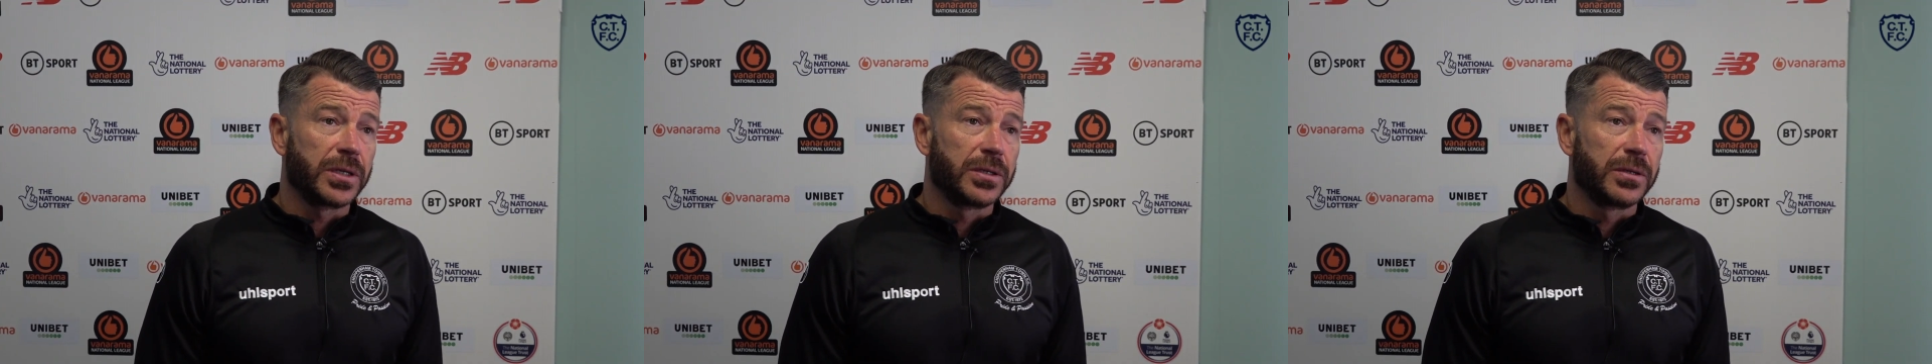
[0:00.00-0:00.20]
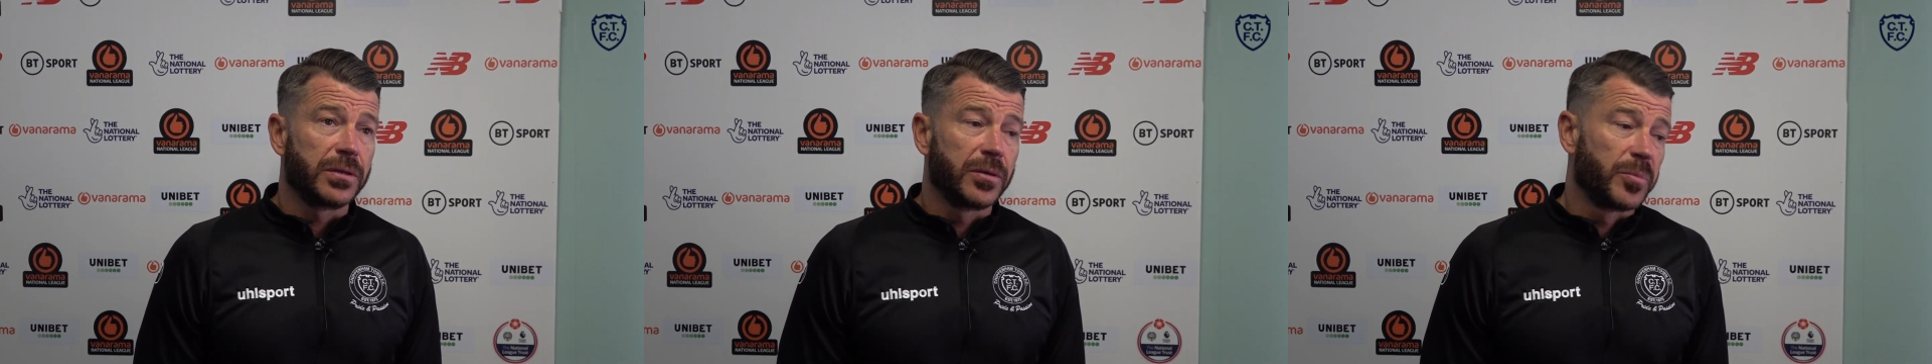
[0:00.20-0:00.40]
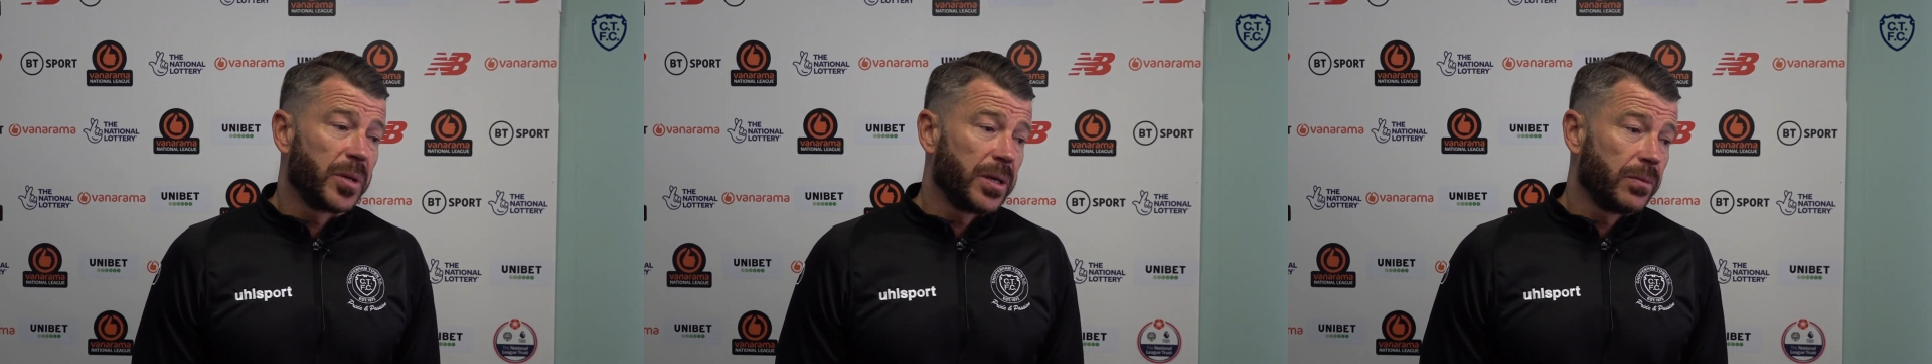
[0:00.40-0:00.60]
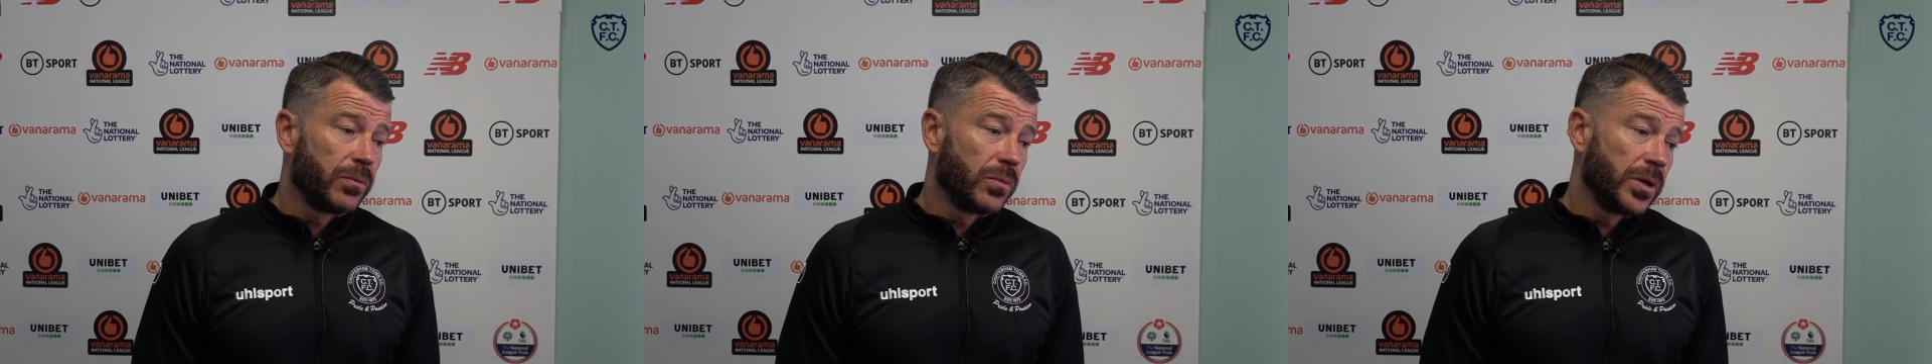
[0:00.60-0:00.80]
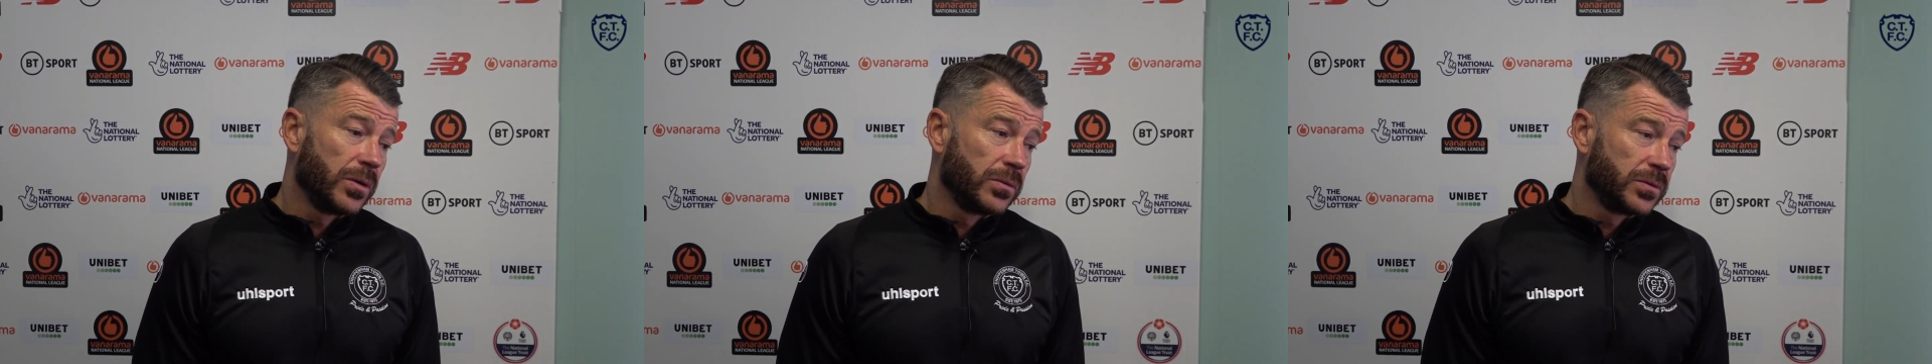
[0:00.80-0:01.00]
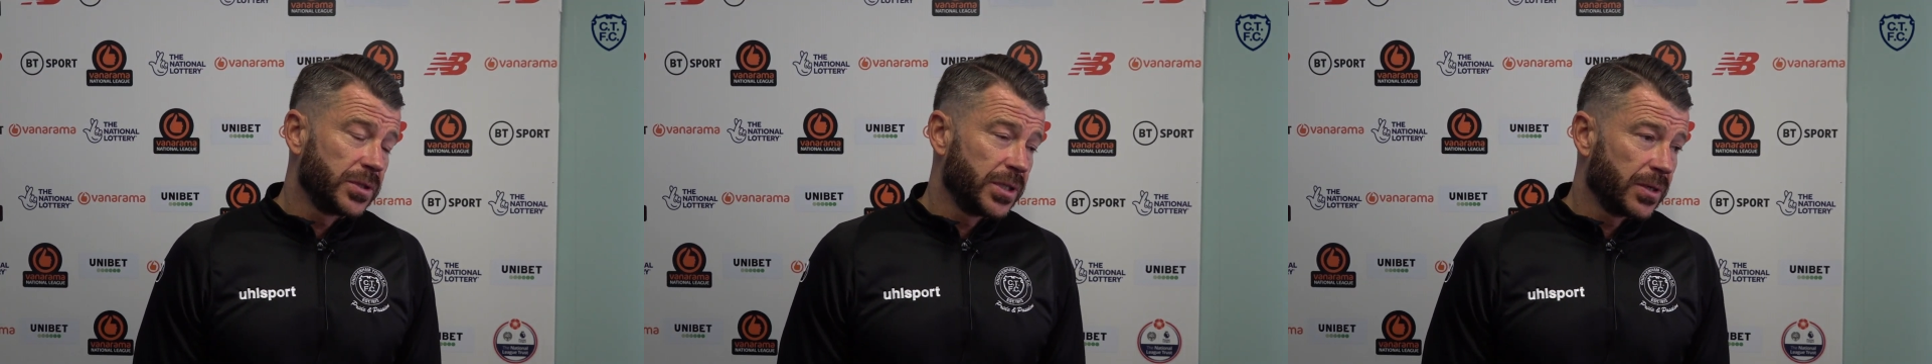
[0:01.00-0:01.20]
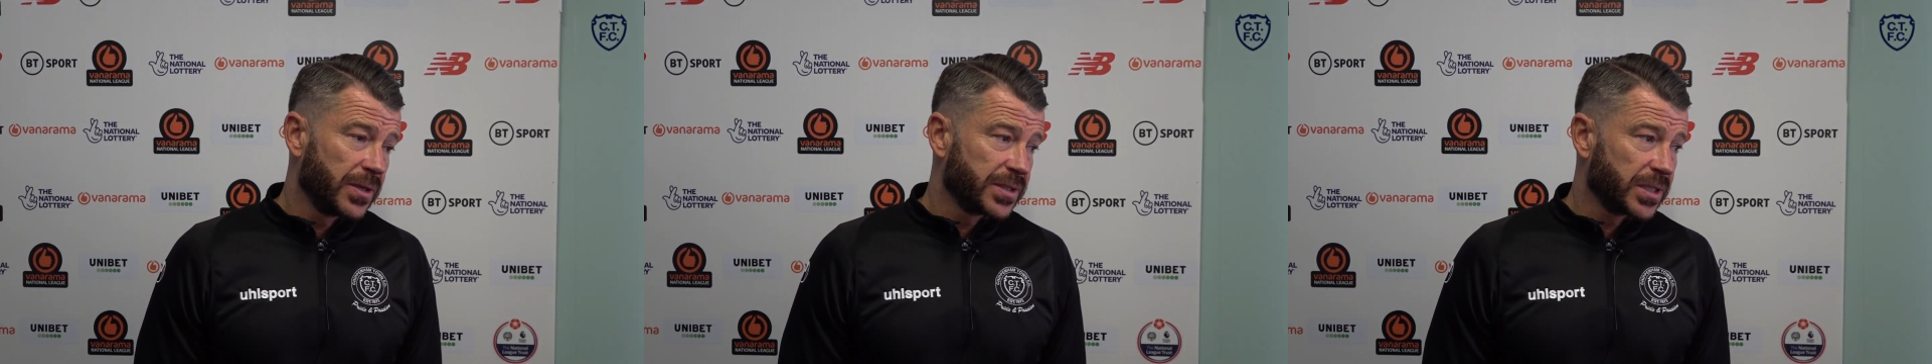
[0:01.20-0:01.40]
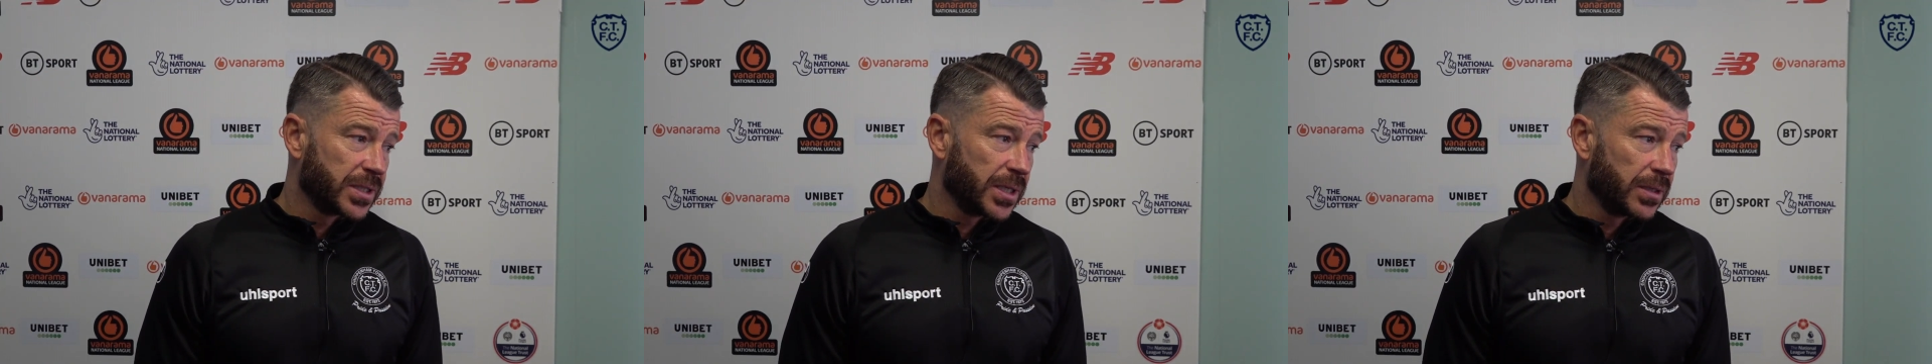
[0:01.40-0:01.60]
And but we'll you know
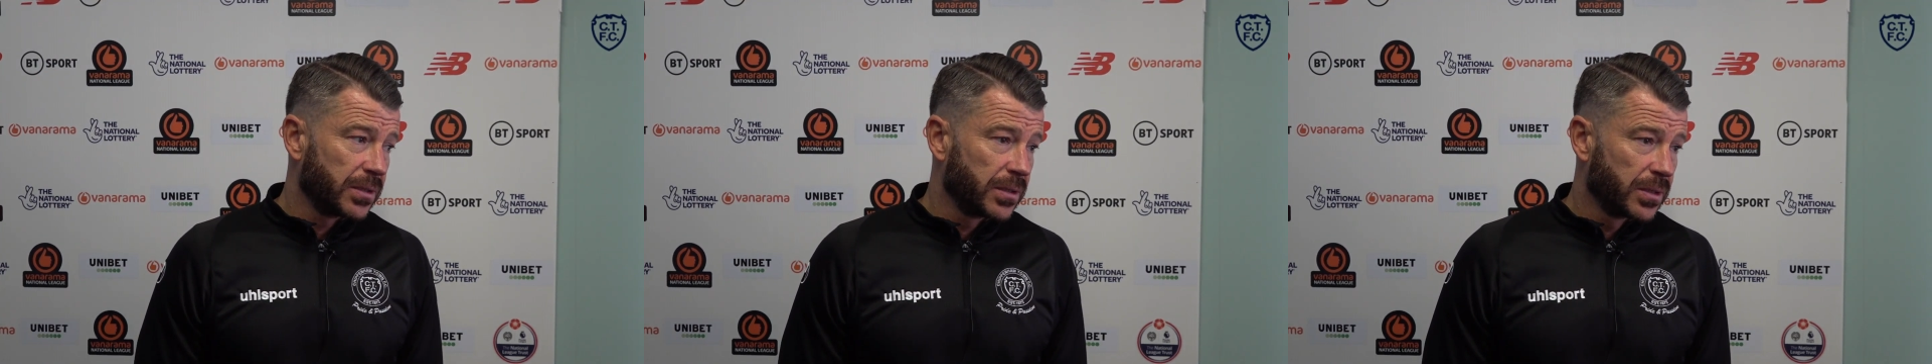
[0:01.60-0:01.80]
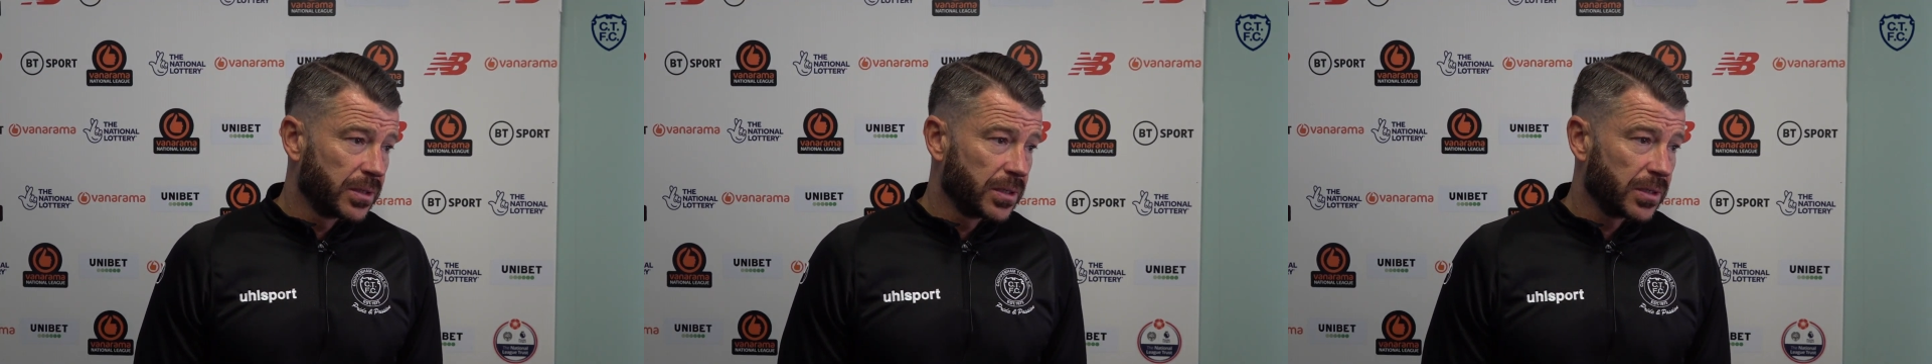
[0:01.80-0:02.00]
as I said